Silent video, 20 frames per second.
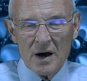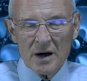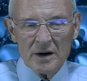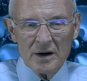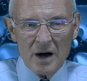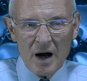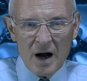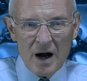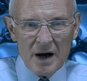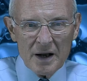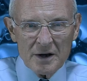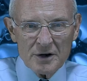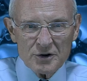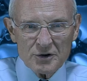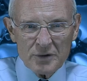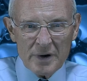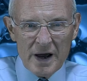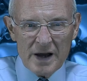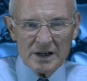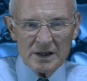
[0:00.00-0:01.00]
God is
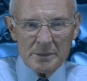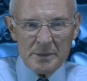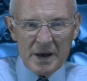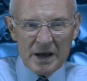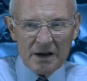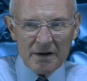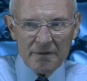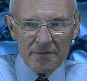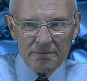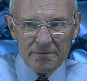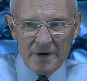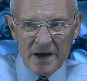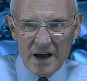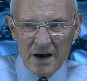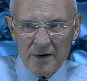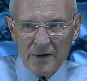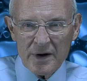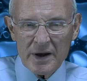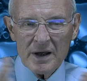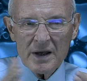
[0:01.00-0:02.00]
trying to make a
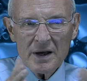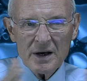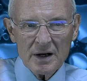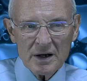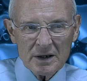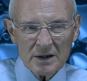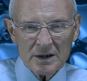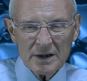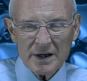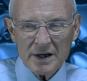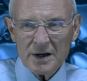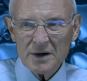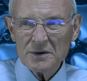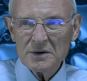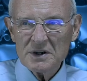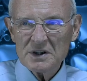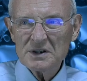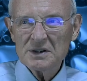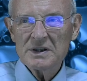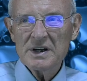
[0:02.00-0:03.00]
very clear
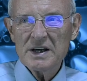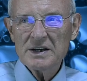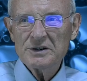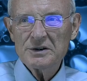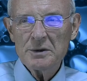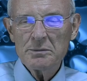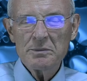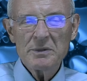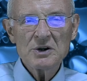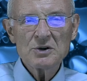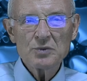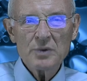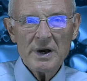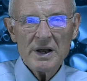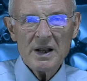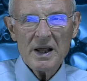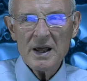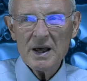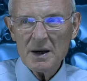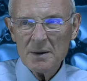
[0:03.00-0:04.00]
distinction between
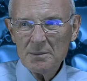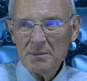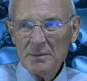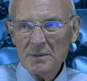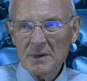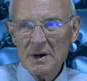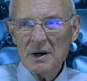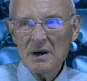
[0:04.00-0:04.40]
him